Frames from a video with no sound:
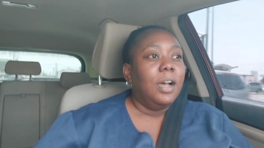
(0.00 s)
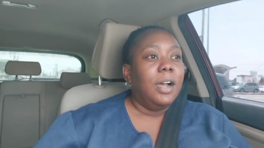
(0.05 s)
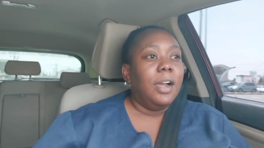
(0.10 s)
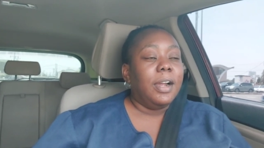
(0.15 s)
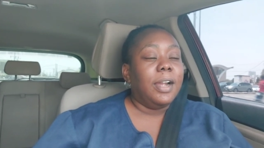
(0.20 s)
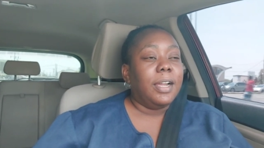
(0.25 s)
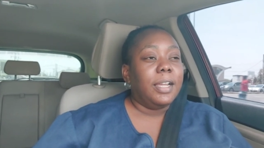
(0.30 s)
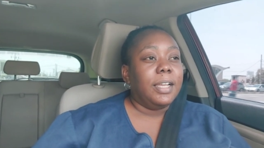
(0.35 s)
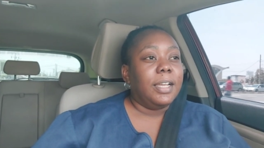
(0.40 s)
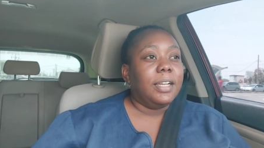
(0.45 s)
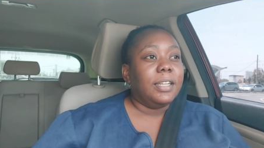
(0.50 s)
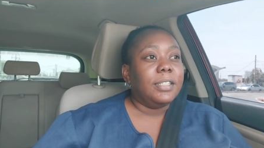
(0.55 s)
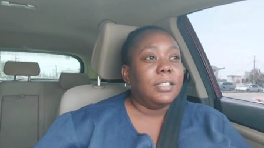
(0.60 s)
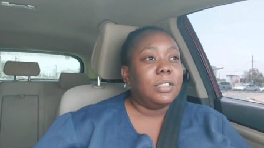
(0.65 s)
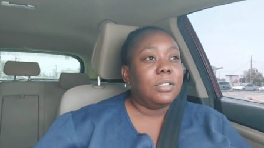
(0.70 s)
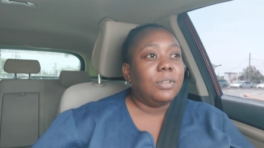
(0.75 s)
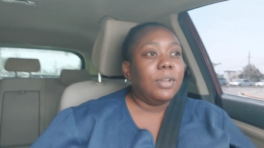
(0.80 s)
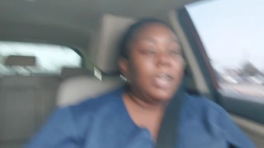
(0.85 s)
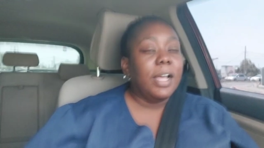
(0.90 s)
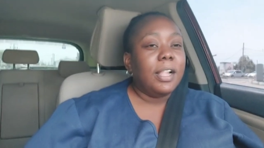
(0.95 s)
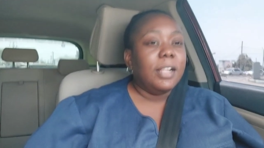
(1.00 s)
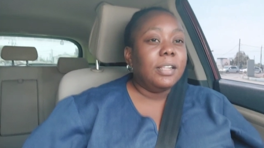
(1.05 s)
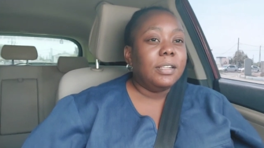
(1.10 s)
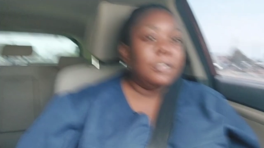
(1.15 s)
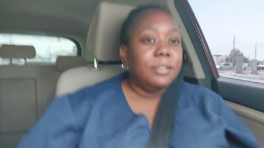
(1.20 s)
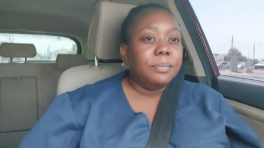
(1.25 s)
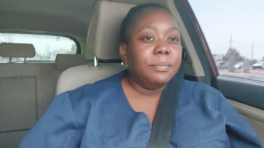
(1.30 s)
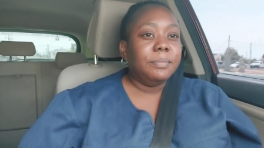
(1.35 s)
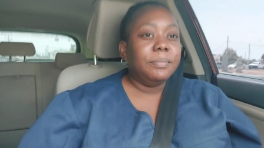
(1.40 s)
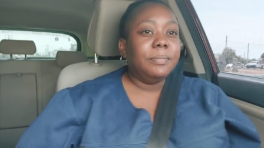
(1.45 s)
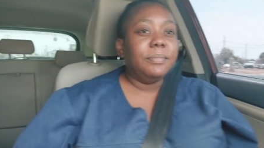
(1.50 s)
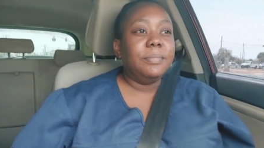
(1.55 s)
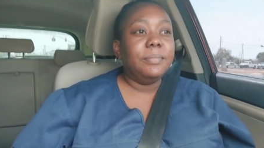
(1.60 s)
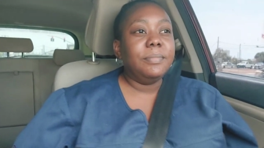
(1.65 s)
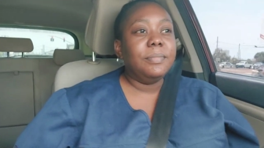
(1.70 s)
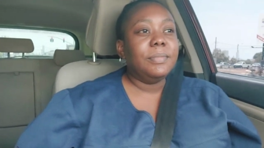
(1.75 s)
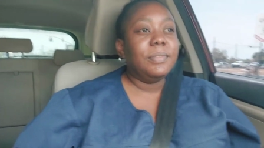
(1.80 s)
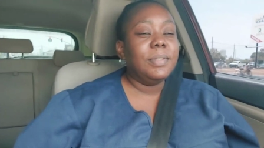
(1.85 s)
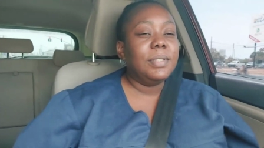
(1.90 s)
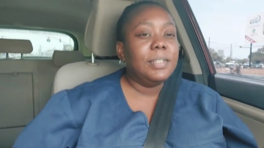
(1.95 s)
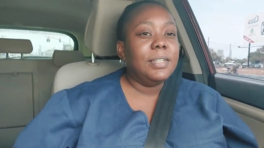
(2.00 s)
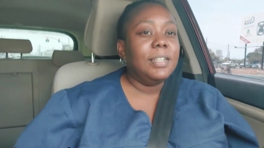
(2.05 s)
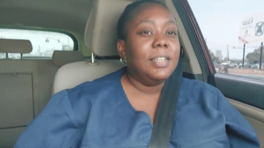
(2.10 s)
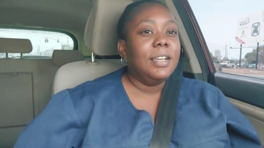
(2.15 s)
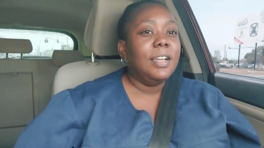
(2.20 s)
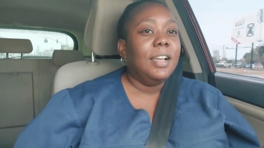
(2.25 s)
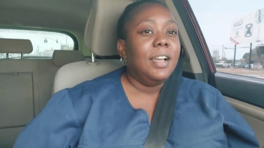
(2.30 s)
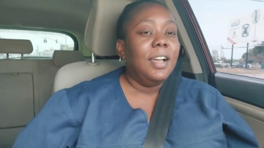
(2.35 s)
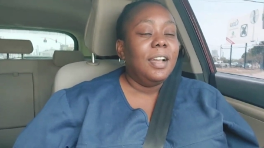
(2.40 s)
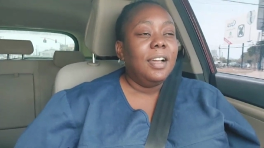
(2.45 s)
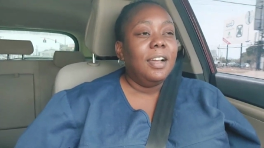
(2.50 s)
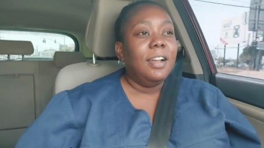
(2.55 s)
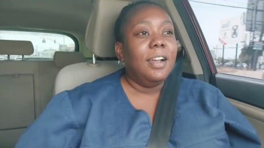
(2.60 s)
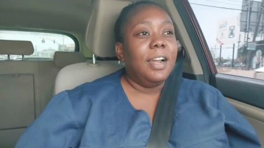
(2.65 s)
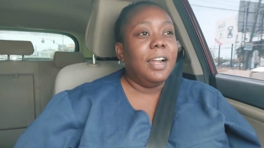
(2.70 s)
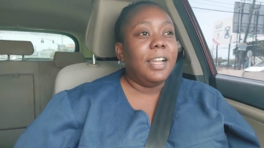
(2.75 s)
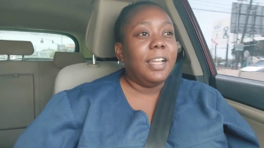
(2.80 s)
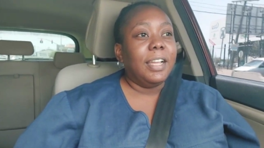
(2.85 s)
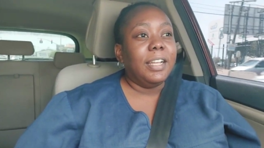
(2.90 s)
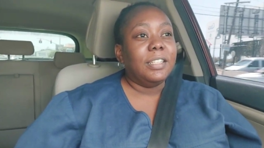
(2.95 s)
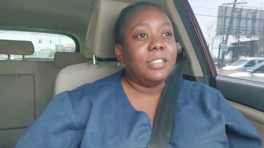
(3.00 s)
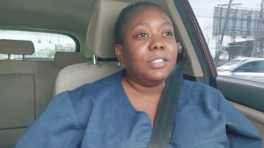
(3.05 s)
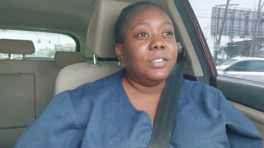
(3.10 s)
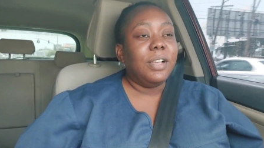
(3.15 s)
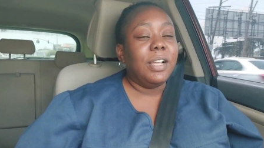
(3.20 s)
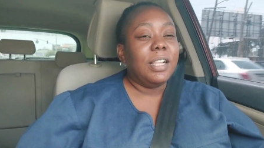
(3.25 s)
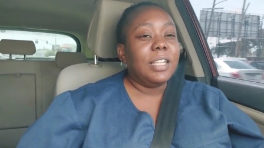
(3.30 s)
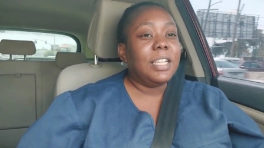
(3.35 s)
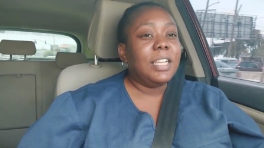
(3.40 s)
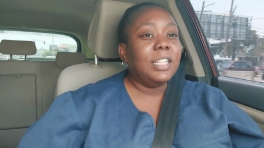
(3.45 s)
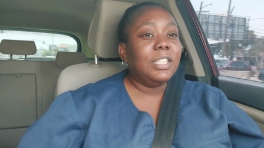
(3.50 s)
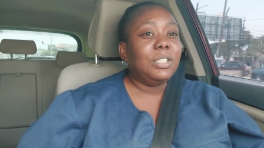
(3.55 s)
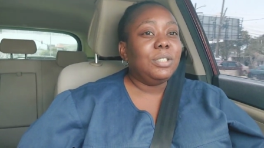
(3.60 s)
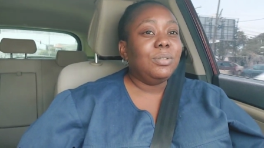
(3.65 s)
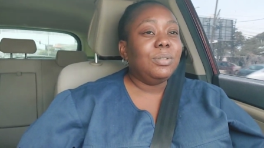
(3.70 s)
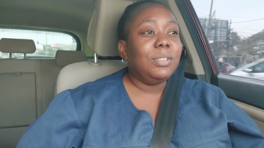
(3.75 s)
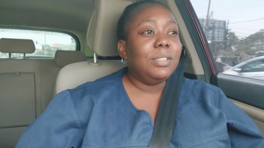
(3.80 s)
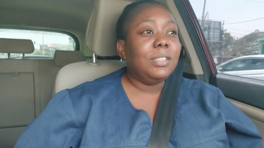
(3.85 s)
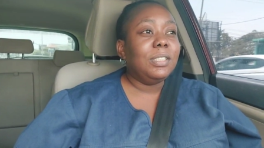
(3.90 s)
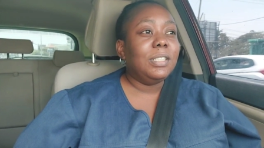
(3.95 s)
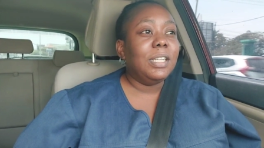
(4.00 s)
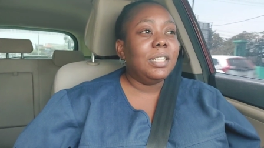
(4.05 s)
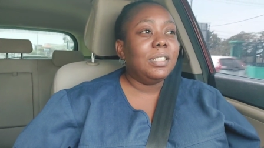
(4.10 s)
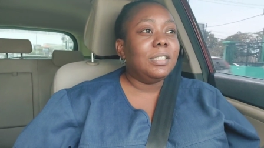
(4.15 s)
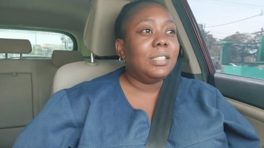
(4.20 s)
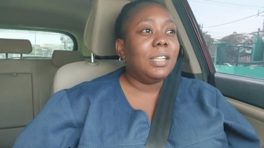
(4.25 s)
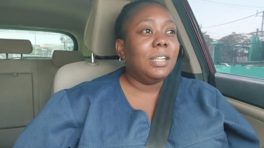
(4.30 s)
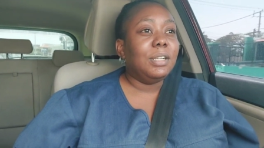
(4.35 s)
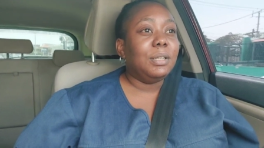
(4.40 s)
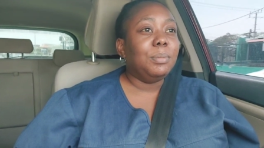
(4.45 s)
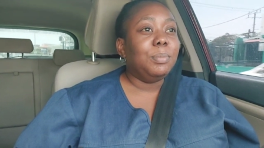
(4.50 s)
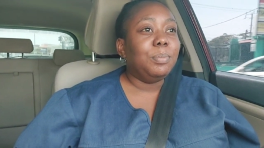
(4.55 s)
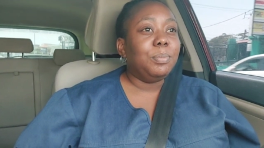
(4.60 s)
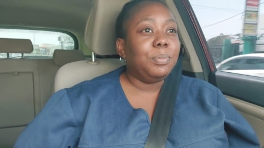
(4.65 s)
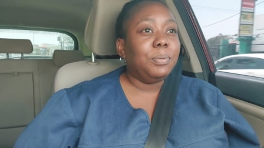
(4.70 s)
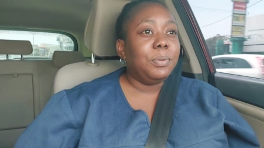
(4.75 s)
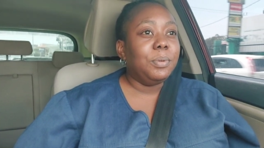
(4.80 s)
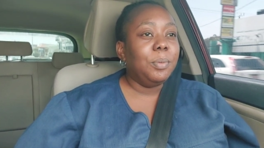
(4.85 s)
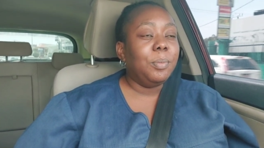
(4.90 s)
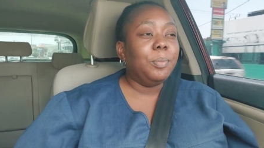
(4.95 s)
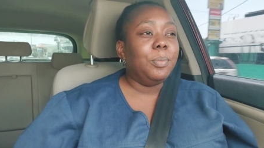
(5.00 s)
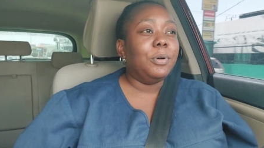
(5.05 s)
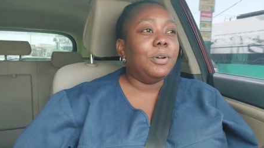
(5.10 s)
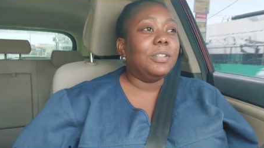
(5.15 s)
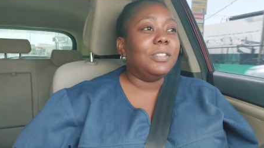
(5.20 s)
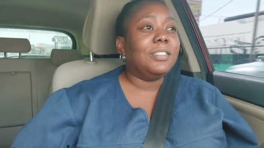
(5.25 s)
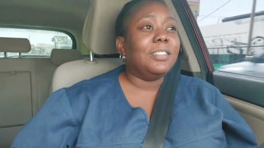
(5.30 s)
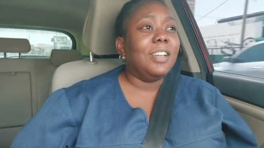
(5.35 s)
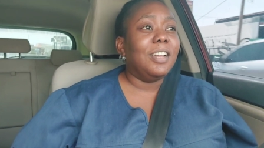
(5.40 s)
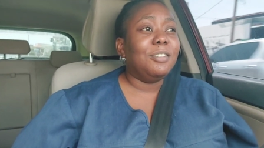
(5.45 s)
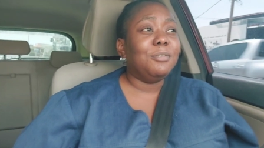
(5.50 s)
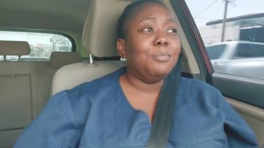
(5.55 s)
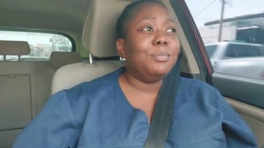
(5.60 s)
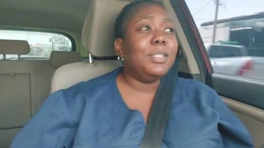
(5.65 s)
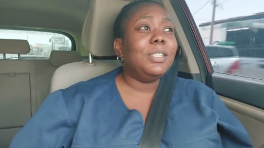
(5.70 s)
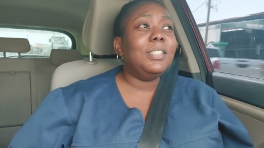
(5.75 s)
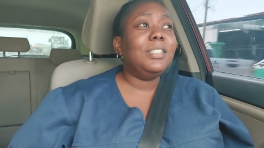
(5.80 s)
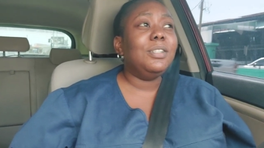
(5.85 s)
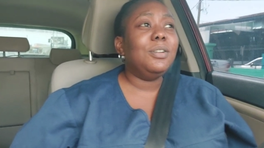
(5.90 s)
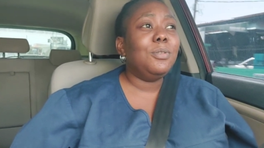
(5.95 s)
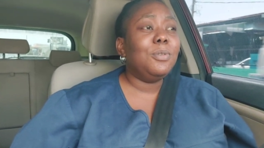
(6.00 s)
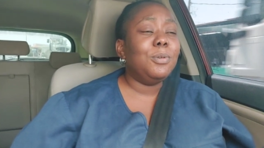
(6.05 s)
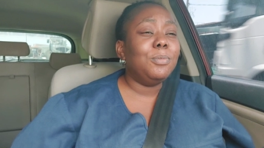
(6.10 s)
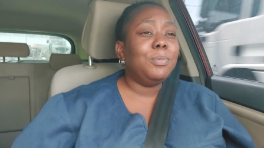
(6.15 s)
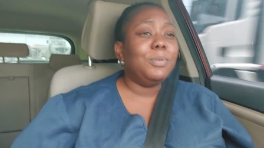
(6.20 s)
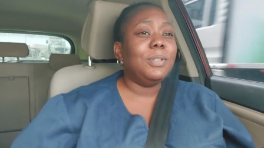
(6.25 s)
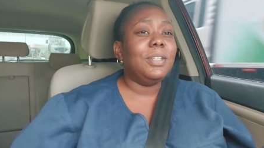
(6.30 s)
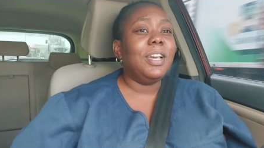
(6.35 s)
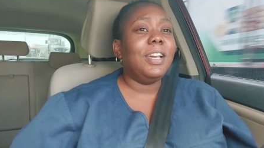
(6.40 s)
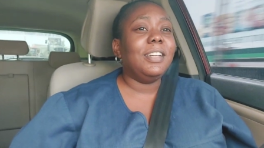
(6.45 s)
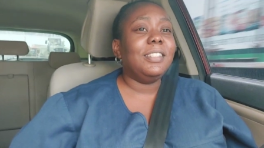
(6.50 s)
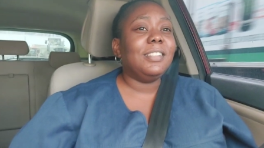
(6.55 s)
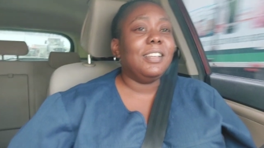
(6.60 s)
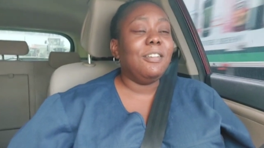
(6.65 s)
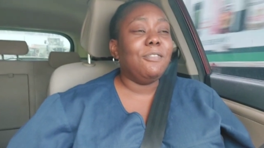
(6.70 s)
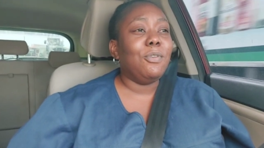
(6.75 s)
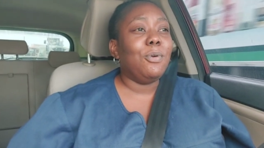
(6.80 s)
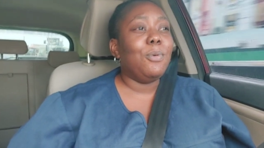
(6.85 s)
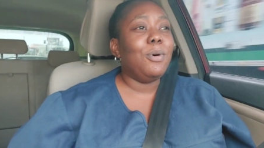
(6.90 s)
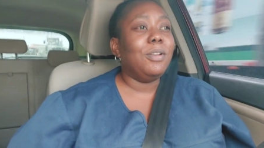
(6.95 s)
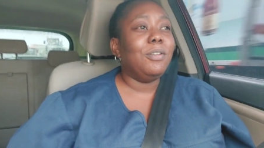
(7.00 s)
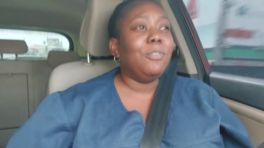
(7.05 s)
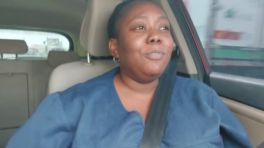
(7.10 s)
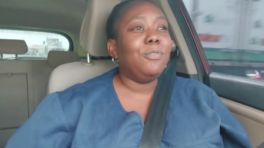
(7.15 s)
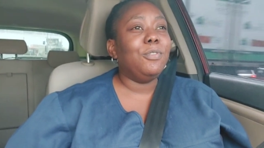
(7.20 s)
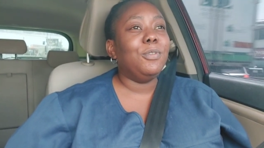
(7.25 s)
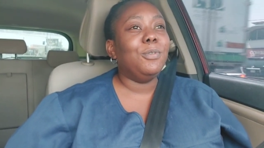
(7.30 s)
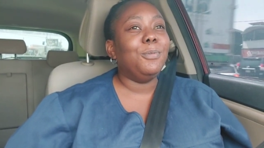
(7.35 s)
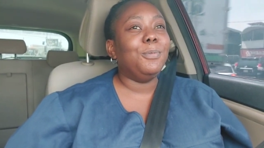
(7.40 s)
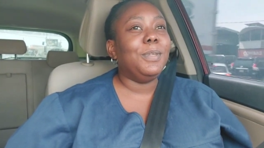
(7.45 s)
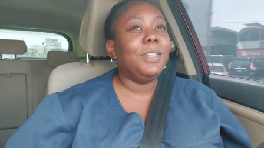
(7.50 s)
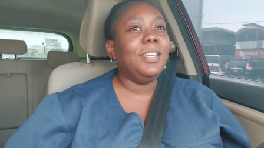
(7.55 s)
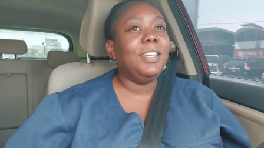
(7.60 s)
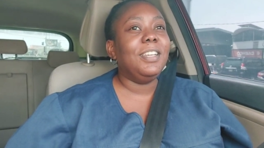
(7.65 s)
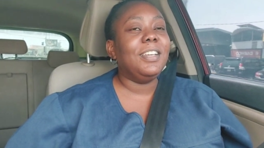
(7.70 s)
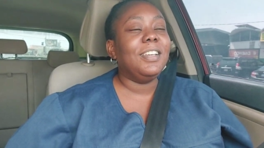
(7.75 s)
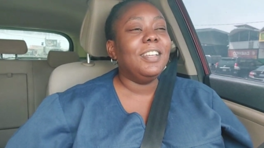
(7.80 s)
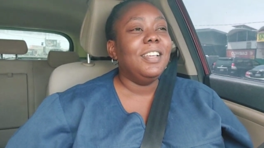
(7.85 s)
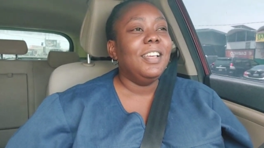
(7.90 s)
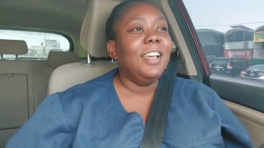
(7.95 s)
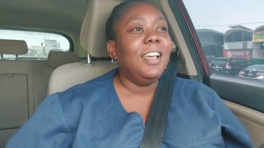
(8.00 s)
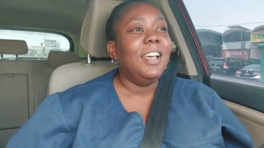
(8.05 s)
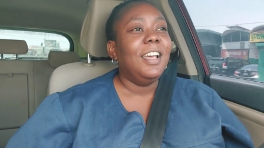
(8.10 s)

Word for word: all right guys so i'll all right guys so i'll catch you in the next clip but i really hope you guys have a wonderful week